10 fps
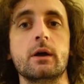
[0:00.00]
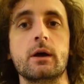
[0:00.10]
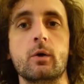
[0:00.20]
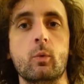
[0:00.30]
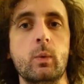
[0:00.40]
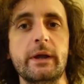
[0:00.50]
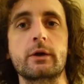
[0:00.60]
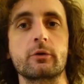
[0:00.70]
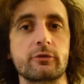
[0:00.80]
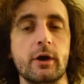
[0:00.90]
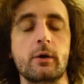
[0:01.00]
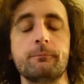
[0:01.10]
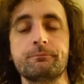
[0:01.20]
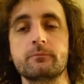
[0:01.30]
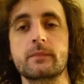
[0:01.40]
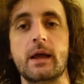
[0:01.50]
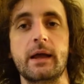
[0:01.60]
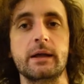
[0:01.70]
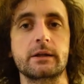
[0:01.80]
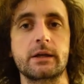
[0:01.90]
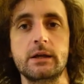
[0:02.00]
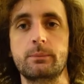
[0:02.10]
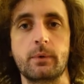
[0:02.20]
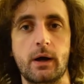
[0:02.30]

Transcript: week or so and keep